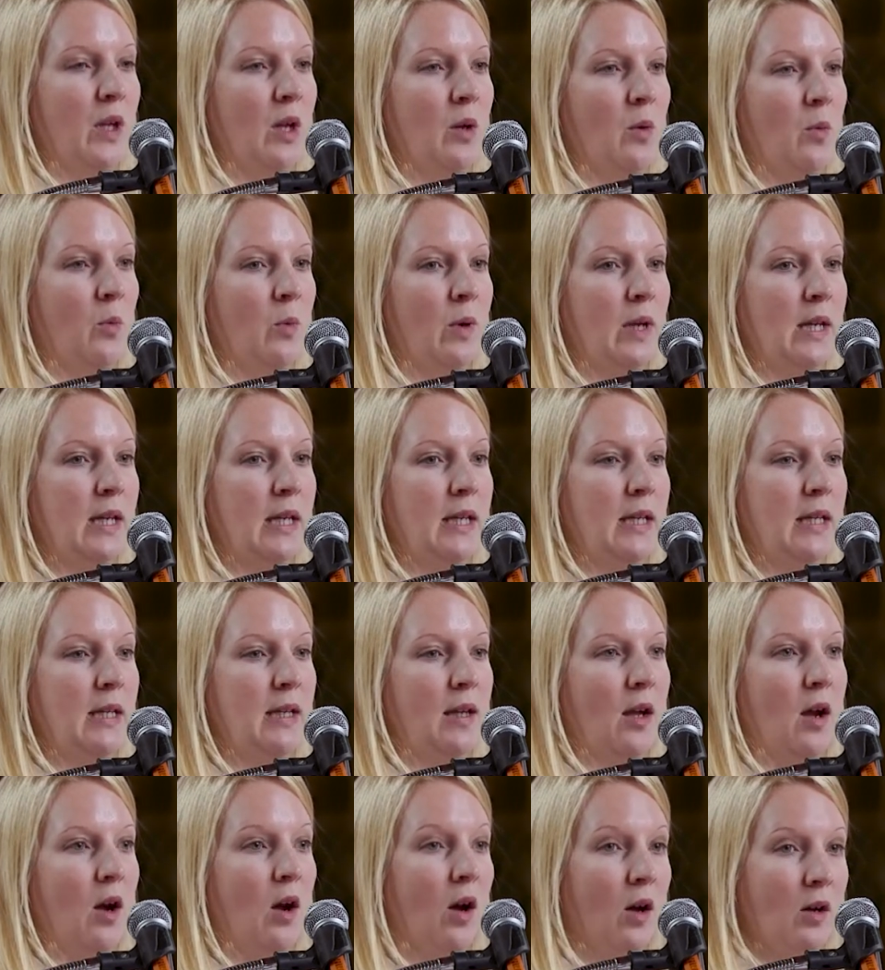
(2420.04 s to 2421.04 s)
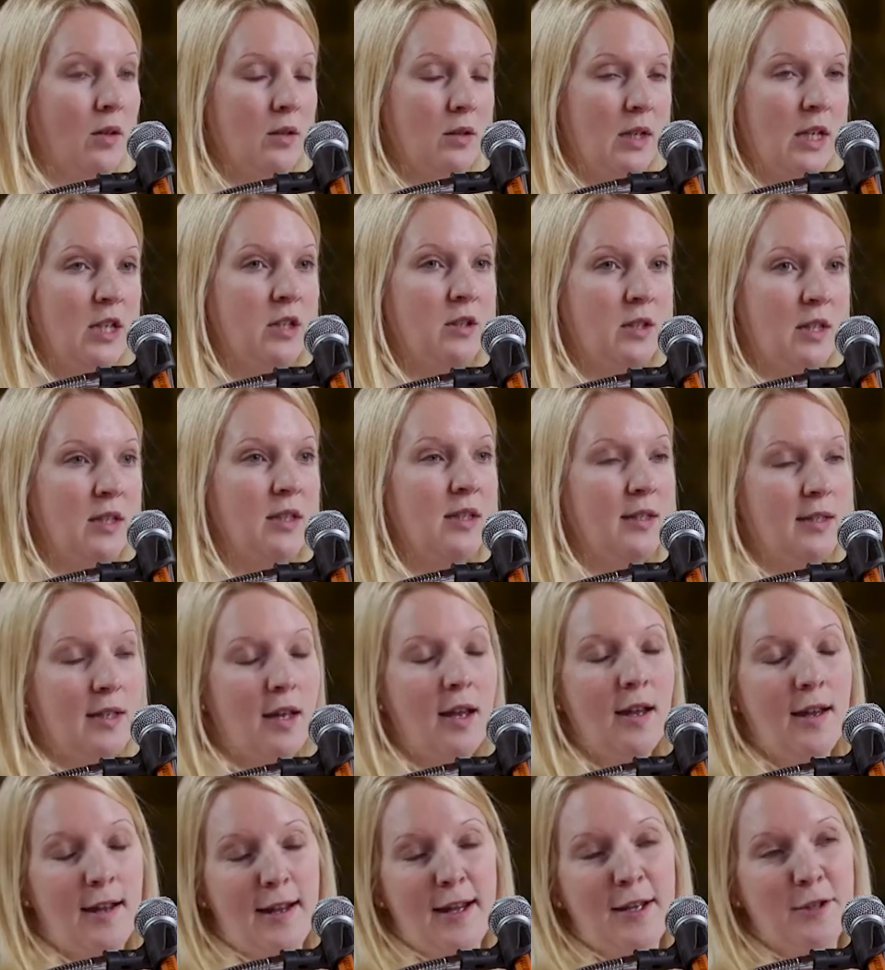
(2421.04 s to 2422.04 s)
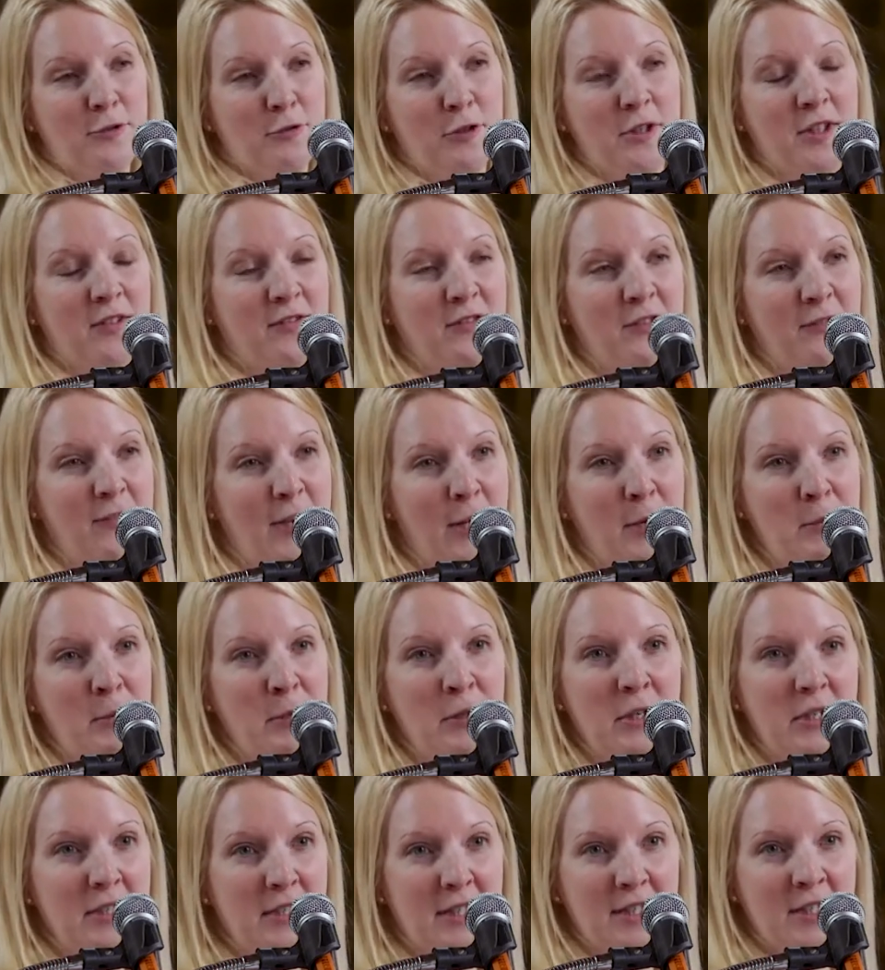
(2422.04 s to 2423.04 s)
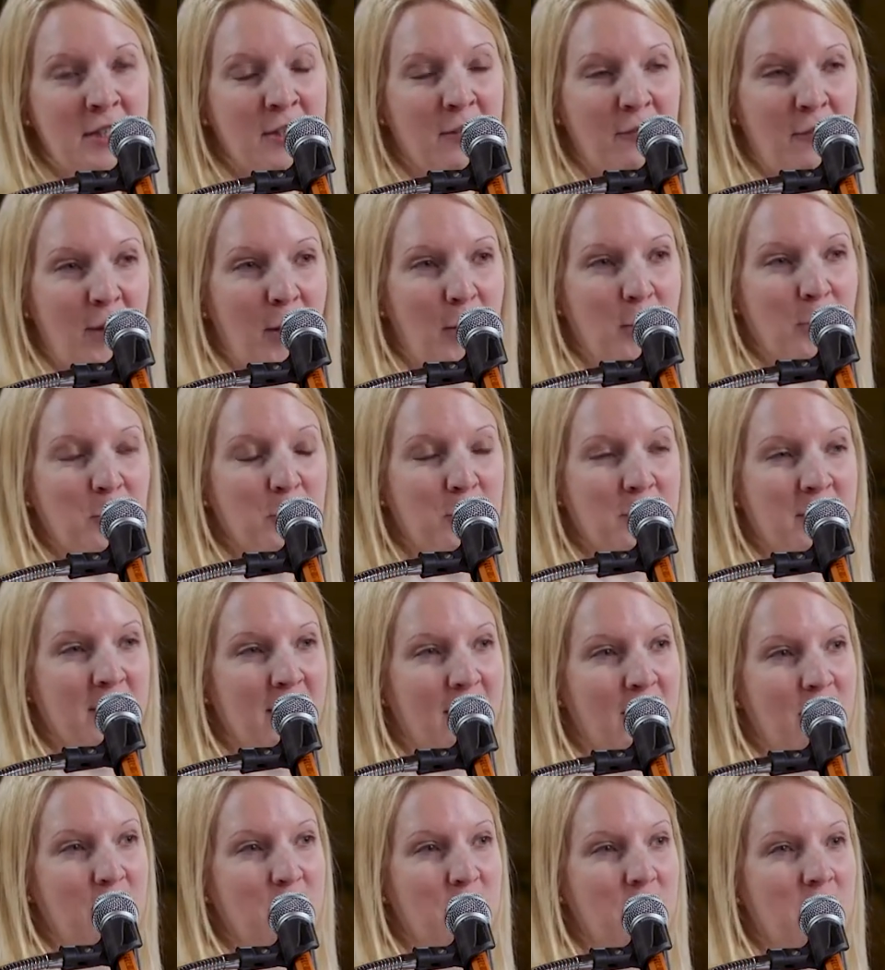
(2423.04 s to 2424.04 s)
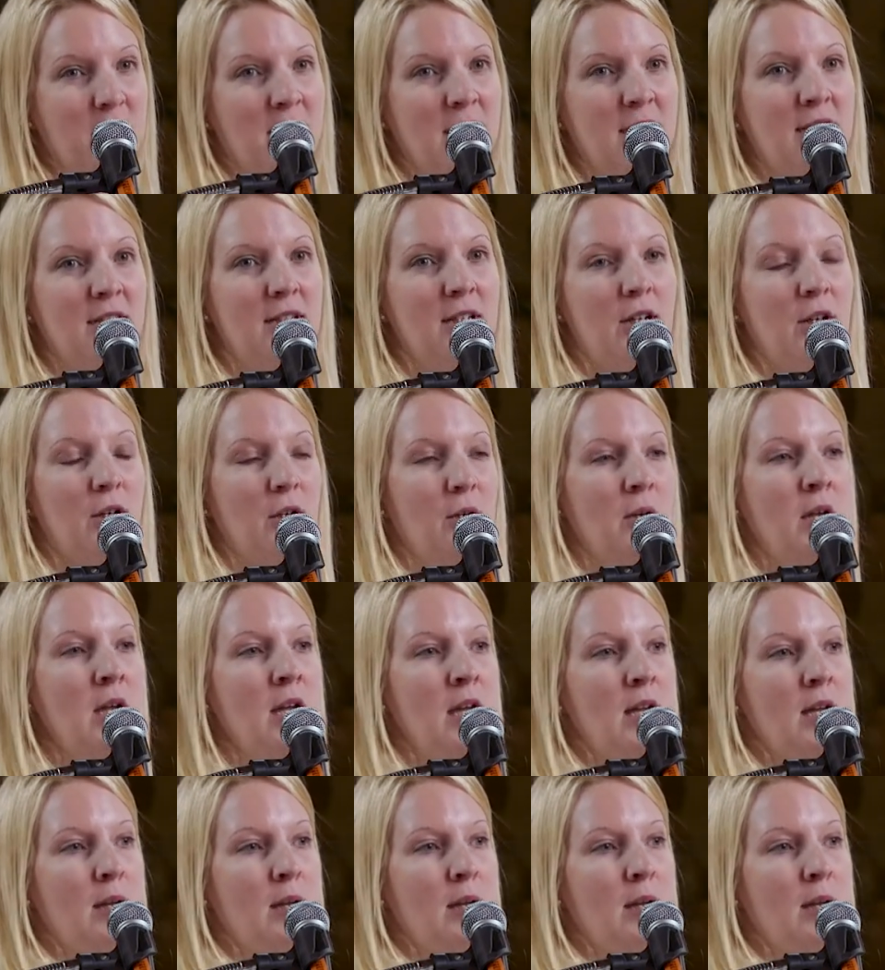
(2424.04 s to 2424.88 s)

This is iterative development, this isn't the final solution, so